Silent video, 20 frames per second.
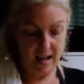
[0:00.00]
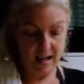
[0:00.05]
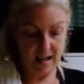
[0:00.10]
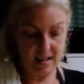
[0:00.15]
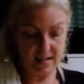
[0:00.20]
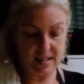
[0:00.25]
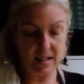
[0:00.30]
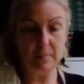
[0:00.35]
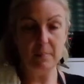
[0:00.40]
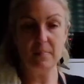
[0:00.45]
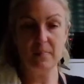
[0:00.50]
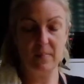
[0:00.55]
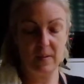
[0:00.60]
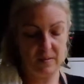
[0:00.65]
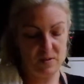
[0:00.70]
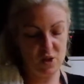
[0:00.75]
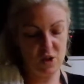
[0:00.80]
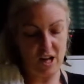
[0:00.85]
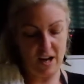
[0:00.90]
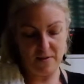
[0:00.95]
some
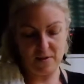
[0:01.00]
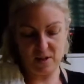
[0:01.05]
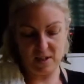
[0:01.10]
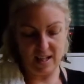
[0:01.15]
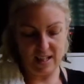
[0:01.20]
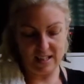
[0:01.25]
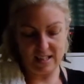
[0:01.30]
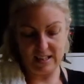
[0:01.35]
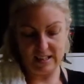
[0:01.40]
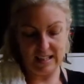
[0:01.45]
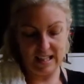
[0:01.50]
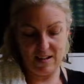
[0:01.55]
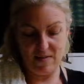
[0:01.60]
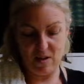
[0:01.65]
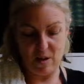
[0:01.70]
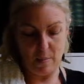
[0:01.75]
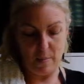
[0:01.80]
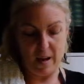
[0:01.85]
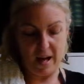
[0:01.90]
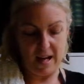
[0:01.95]
chefs like to leave
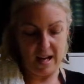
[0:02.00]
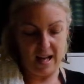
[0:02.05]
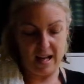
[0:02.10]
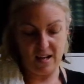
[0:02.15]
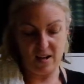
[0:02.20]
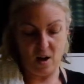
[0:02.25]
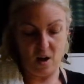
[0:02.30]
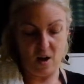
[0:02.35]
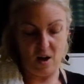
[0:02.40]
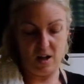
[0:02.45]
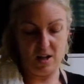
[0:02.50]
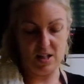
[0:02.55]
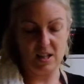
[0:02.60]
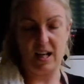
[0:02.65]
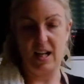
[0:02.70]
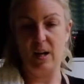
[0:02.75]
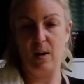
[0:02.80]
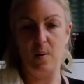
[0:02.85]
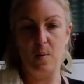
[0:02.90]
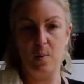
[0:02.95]
the butt end on to
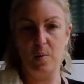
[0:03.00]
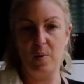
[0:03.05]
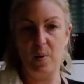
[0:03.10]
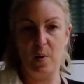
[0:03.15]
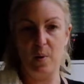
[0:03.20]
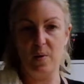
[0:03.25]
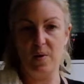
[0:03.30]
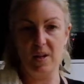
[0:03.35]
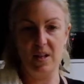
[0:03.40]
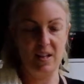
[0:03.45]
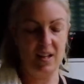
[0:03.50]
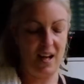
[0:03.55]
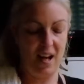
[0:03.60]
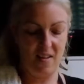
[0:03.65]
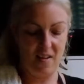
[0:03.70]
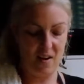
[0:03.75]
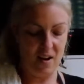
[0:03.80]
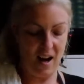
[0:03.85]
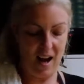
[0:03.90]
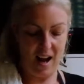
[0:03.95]
kind of hold the whole thing
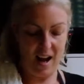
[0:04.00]
together.